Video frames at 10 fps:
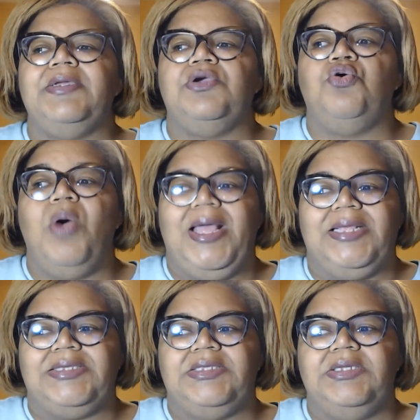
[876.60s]

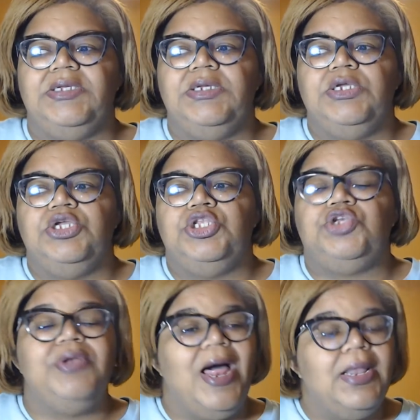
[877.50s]
quest
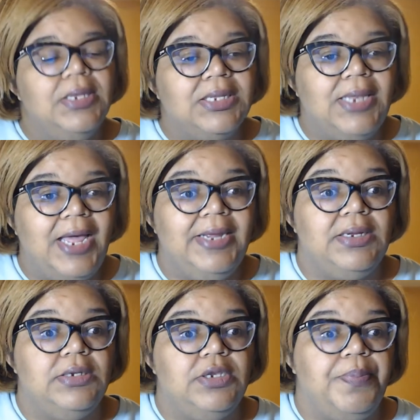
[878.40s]
to not look
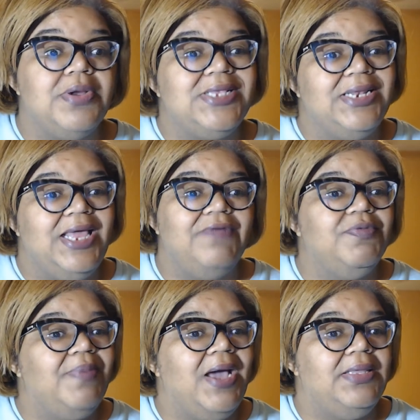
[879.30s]
like the person that
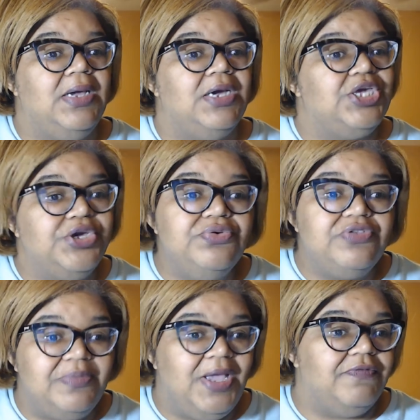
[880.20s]
everybody
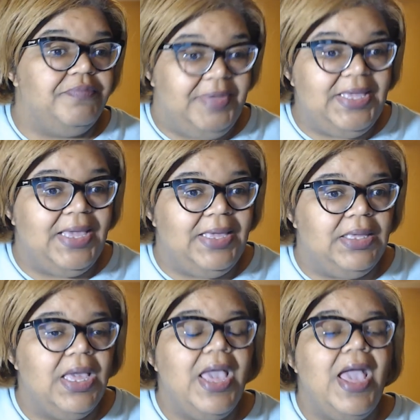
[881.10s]
accused me of
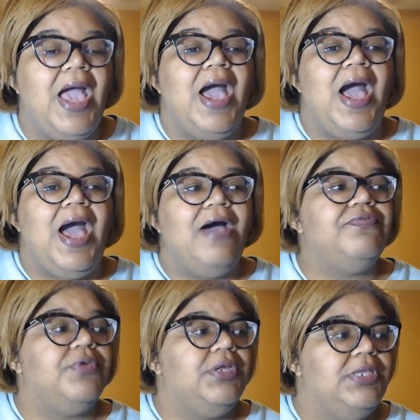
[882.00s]
being,
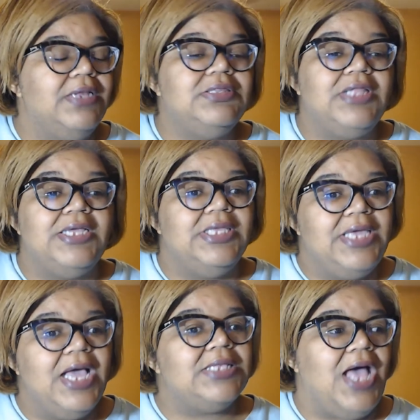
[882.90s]
I've done things, and
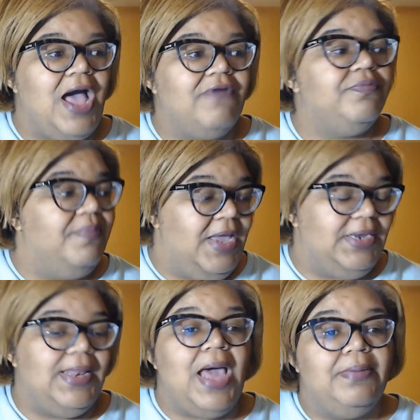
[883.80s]
yes, I've made
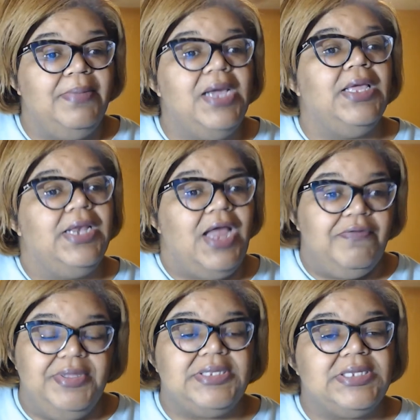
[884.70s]
a lot of money and I've
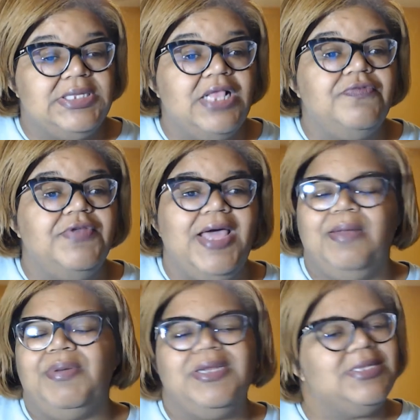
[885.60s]
been successful at
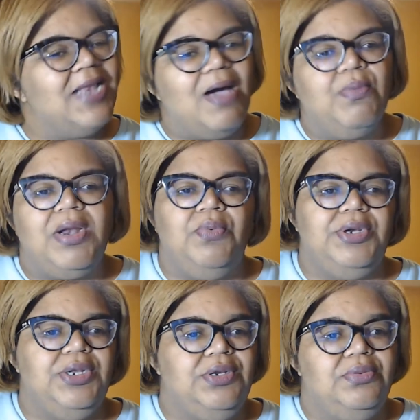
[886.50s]
it, but it's not what I
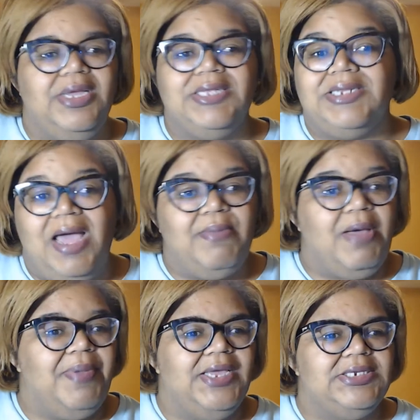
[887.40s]
want to do. It's not my
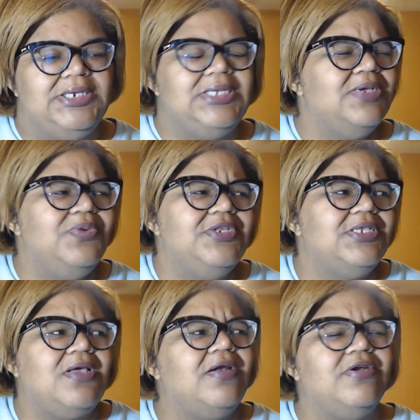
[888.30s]
passion. He said, we just
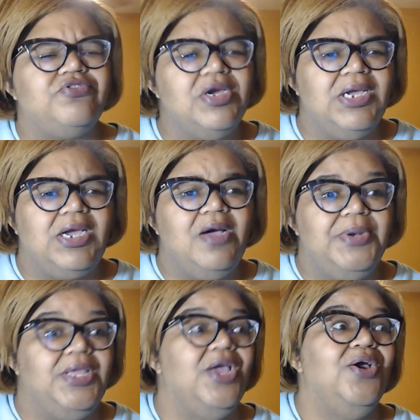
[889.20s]
started a trucking
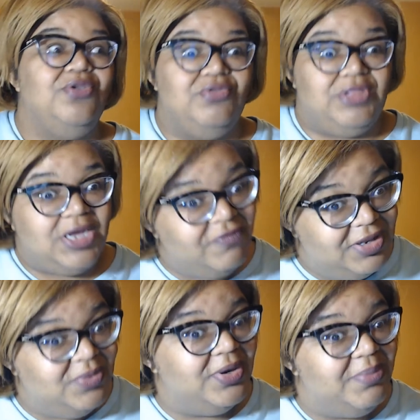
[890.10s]
company. You think I
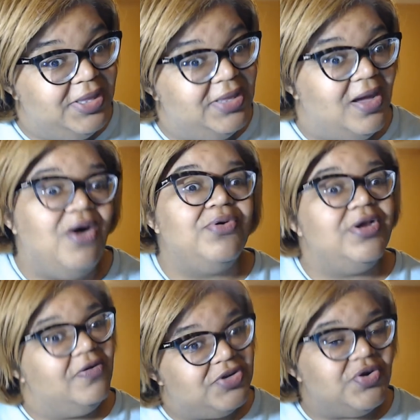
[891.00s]
really want to be an owner
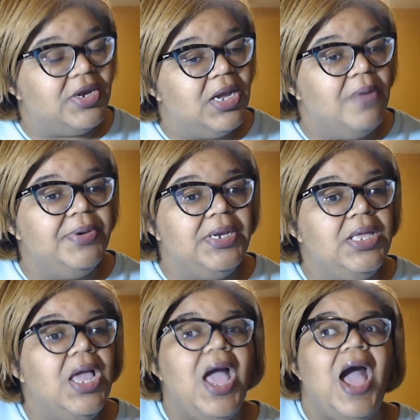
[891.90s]
of a trucking company?
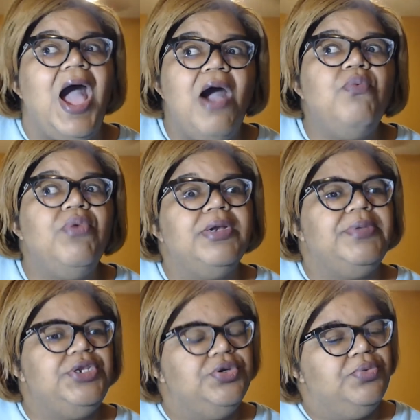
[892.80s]
I want to
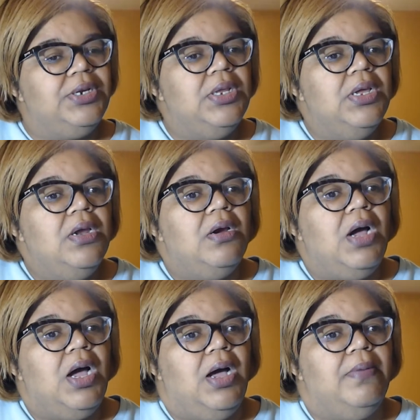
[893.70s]
be doing
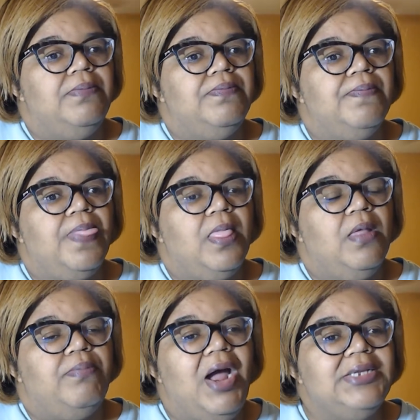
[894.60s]

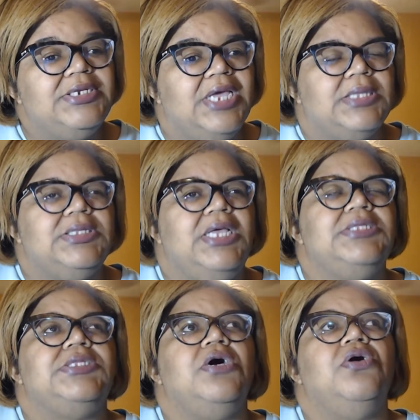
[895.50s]
projects. And
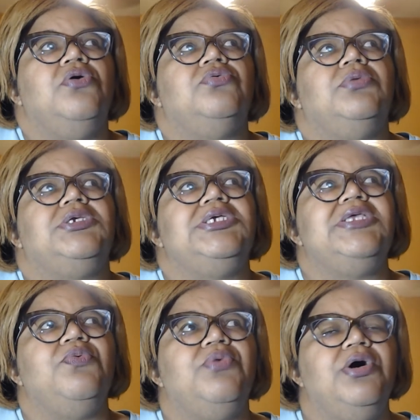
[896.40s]
so she
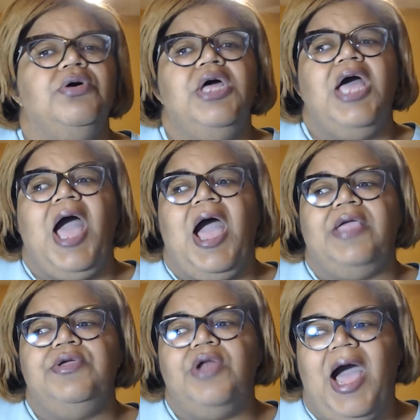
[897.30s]
said, well,
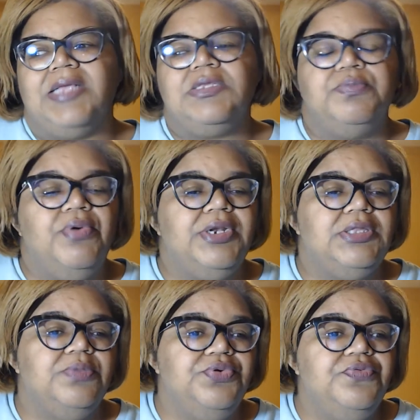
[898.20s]
you know, I supported
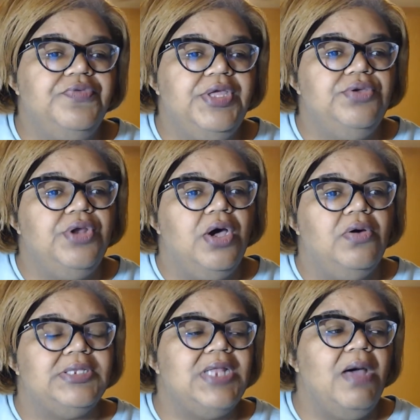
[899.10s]
the movie. You know,
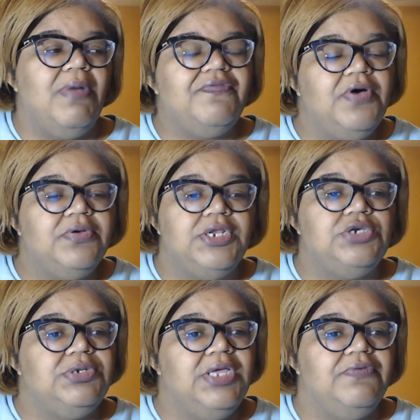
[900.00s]
it's not my fault that
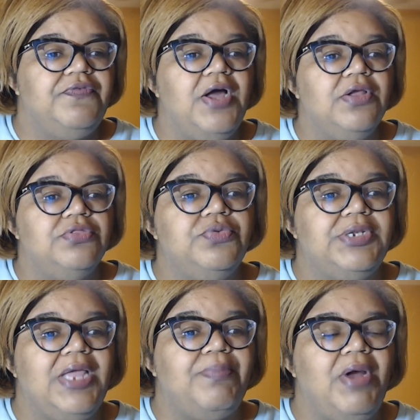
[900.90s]
you didn't follow with
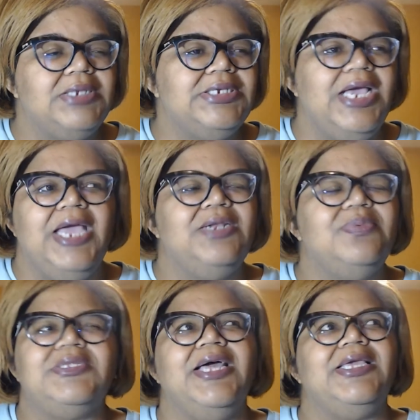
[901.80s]
that project. And it
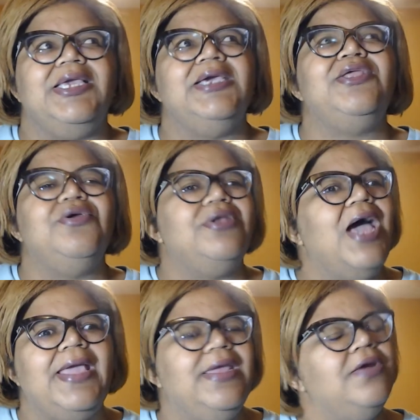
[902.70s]
was like, Candy, you're
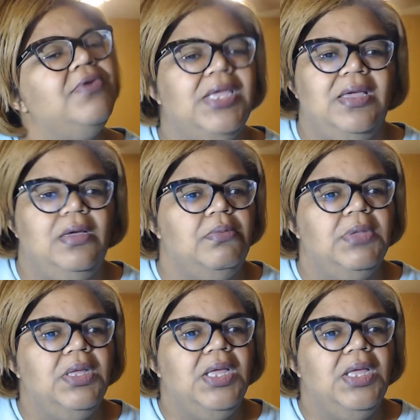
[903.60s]
not hearing him.